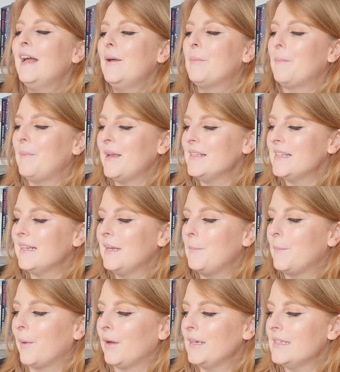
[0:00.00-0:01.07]
But basically
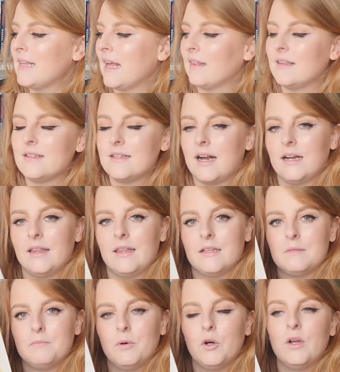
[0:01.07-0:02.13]
Bryce at the start of this
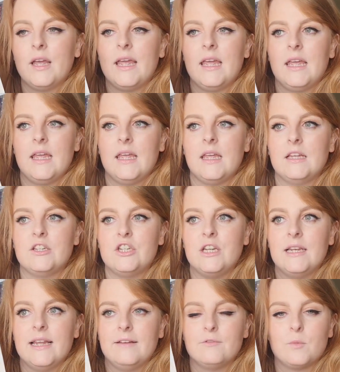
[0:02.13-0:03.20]
book she
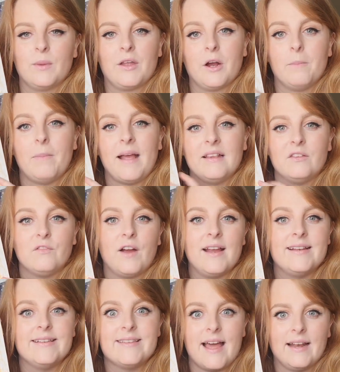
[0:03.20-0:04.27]
lives with her best
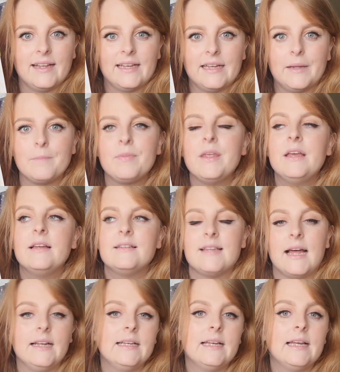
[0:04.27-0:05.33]
friend Danica.
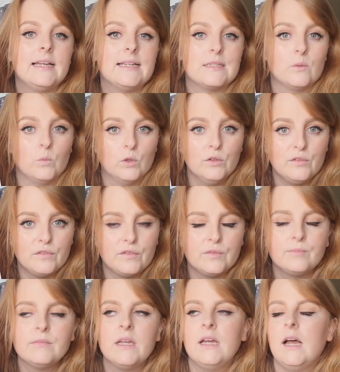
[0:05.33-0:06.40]
Danica is a wolf.
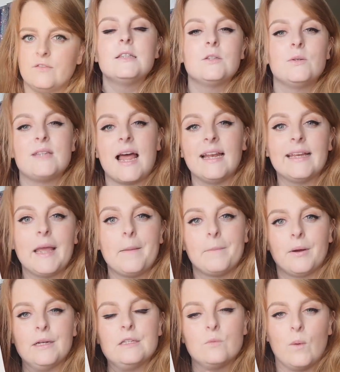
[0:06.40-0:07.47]
So Danica and
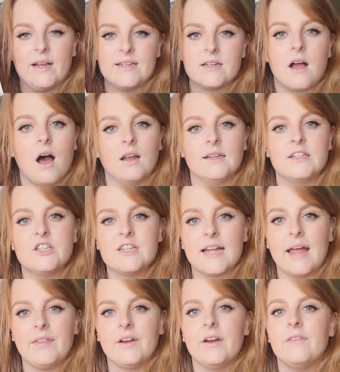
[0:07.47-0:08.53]
Bryce went to college
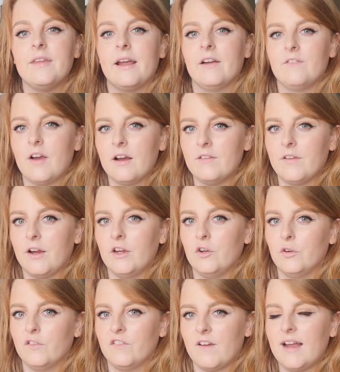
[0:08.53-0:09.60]
together. They are very, very
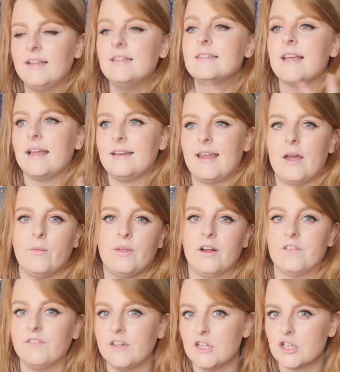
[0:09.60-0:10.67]
good friends, and now they are
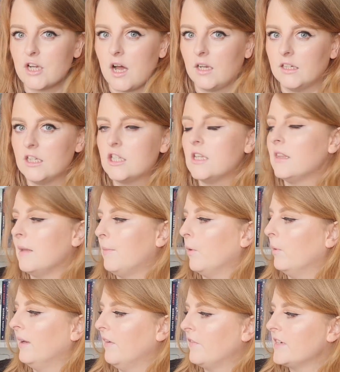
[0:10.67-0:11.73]
finished college, they
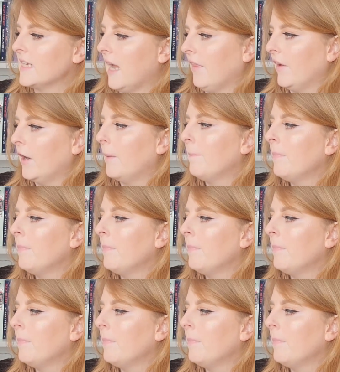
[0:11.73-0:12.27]
both live together.